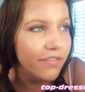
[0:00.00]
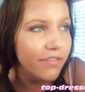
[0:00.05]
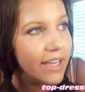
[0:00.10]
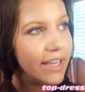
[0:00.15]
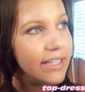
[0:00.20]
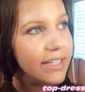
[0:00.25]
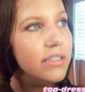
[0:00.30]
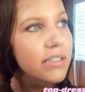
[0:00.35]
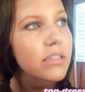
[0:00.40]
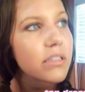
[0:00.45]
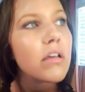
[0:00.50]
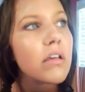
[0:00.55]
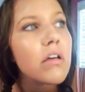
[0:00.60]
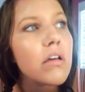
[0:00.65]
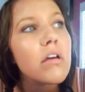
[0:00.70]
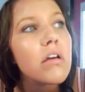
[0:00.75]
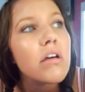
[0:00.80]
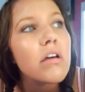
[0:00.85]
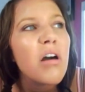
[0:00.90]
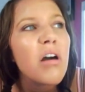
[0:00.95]
until your face
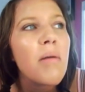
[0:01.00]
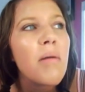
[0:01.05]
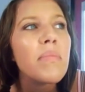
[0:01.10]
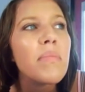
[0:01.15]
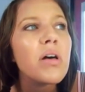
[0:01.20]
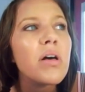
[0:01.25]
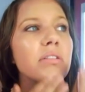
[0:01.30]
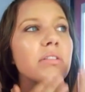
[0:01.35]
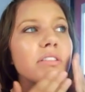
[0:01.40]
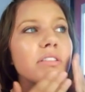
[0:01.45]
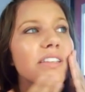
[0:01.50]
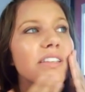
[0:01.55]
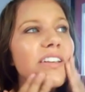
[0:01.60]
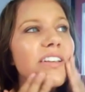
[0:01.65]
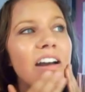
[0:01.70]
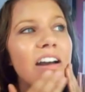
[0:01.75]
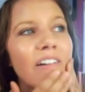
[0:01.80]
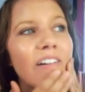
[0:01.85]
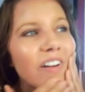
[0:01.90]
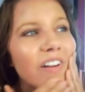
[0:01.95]
is
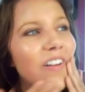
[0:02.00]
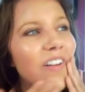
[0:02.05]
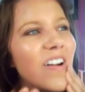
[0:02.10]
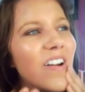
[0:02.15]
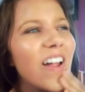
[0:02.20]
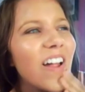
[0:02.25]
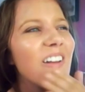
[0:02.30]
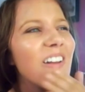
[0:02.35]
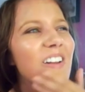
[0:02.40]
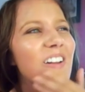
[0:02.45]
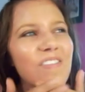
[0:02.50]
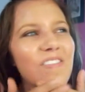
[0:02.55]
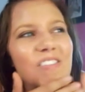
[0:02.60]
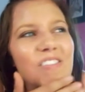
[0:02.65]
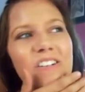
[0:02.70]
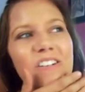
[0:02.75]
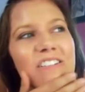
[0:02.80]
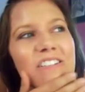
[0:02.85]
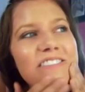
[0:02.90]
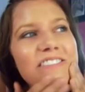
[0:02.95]
mostly covered. You don't
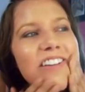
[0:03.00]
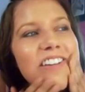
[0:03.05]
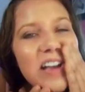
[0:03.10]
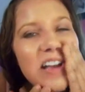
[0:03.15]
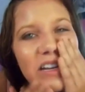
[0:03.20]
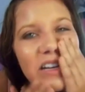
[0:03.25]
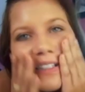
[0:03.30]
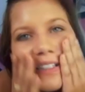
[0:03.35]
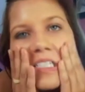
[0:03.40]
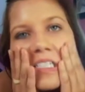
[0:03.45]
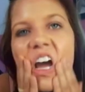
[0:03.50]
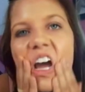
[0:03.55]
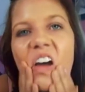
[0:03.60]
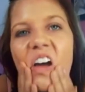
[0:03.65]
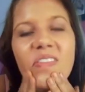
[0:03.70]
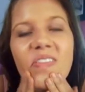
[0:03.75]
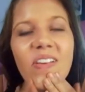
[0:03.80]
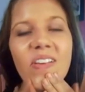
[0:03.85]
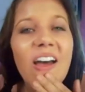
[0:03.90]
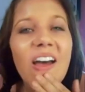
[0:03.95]
have to cover the whole thing. It
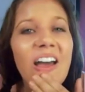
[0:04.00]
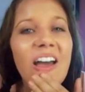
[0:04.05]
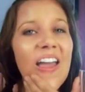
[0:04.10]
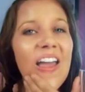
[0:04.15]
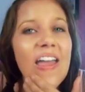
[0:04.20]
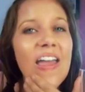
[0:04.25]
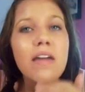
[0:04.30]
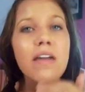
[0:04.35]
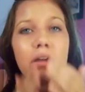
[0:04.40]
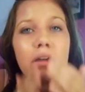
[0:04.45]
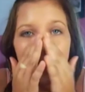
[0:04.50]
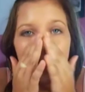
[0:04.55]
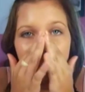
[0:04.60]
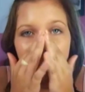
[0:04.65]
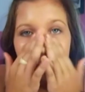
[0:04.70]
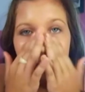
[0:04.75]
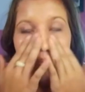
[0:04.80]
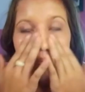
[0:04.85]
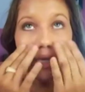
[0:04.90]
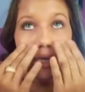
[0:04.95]
doesn't have to
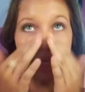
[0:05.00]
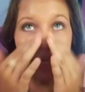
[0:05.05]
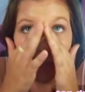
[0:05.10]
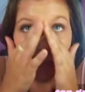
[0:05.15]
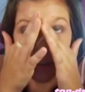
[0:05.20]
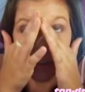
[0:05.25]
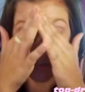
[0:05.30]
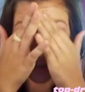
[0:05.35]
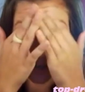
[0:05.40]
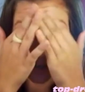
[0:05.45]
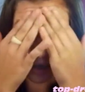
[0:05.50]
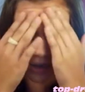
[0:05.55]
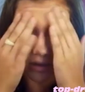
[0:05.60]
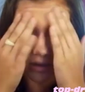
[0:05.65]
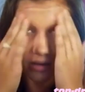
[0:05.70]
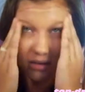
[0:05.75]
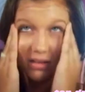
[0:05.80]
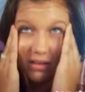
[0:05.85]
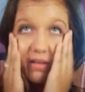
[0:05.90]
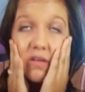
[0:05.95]
really be
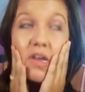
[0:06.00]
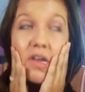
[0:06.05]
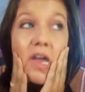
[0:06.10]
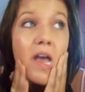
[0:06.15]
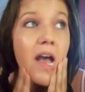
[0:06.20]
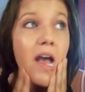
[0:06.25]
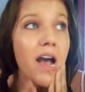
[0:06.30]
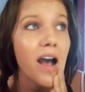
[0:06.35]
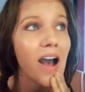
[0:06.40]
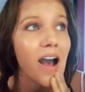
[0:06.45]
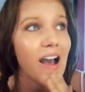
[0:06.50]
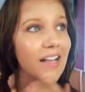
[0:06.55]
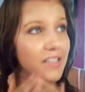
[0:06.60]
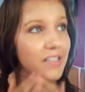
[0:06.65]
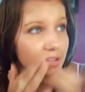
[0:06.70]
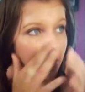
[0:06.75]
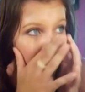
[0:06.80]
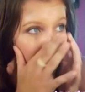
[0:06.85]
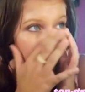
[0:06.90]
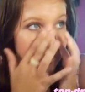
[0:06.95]
even,
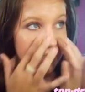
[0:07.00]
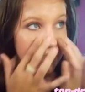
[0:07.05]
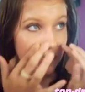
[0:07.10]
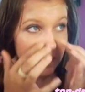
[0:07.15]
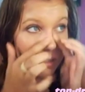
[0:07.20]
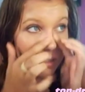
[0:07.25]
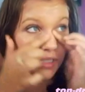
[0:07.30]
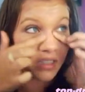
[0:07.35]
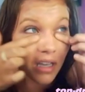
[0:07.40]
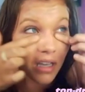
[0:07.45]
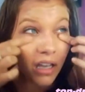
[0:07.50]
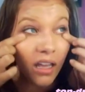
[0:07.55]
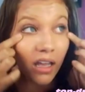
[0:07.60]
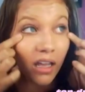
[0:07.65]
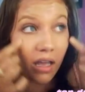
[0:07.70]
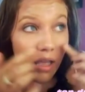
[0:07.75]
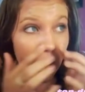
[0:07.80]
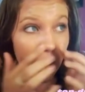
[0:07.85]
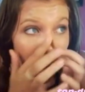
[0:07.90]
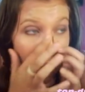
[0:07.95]
as long as
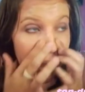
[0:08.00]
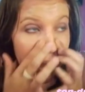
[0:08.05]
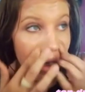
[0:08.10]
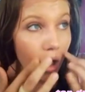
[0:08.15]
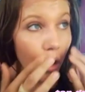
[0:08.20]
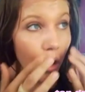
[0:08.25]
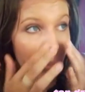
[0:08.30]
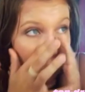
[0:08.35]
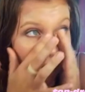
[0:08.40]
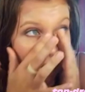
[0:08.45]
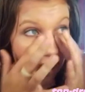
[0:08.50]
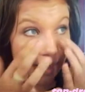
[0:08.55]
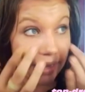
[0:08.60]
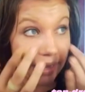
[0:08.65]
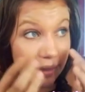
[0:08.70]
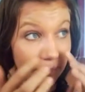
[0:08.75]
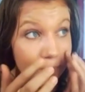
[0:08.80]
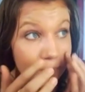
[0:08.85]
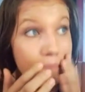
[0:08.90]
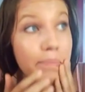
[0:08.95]
it's
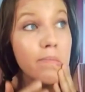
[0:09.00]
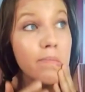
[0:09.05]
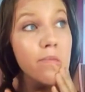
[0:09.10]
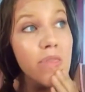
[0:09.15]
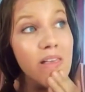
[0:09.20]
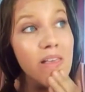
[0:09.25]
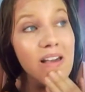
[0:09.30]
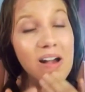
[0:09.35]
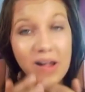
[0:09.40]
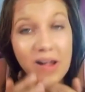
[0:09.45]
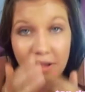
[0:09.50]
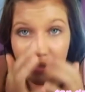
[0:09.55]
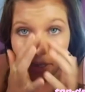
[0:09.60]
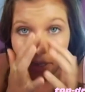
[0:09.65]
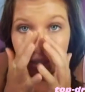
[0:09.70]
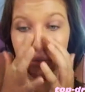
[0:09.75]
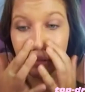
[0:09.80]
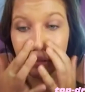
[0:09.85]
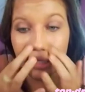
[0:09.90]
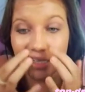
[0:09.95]
opaque
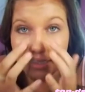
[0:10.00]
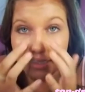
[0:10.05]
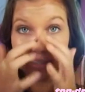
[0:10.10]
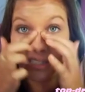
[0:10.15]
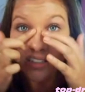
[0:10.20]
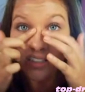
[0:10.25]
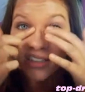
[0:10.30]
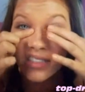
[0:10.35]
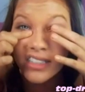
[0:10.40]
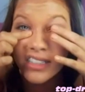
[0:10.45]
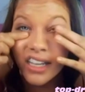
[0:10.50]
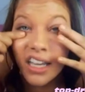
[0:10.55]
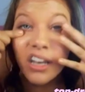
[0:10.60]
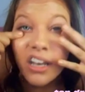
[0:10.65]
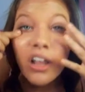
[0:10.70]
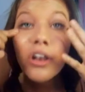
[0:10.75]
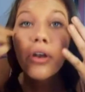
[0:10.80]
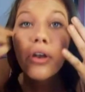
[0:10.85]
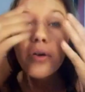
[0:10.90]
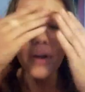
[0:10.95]
and you can't see your
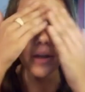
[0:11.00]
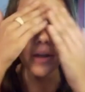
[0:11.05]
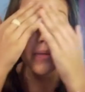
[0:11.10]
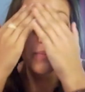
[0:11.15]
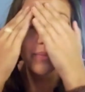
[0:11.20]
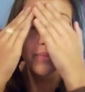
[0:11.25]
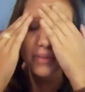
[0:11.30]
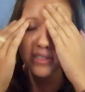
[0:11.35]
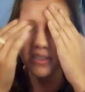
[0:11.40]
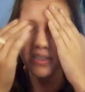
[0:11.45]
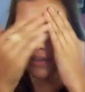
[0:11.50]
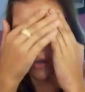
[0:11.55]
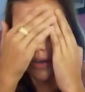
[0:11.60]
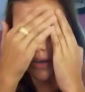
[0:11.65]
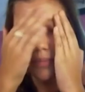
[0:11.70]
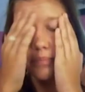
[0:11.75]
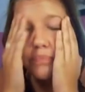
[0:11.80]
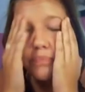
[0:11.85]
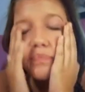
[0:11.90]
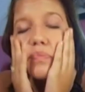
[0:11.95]
skin under it.
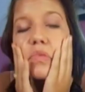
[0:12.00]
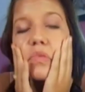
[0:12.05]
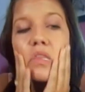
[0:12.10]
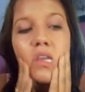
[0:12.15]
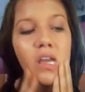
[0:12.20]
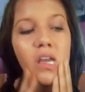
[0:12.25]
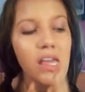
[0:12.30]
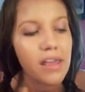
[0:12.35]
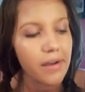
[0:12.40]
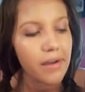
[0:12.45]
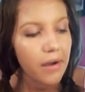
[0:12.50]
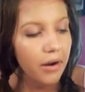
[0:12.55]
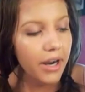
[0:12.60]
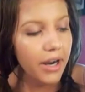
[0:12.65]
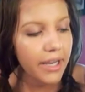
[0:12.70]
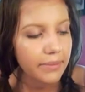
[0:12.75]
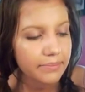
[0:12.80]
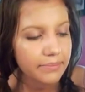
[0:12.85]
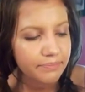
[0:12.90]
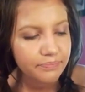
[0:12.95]
It's good.
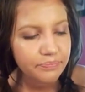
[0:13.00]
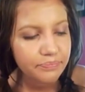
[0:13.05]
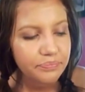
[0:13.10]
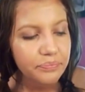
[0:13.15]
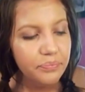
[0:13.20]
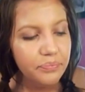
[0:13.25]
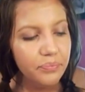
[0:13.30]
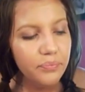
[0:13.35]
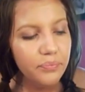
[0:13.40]
Alright,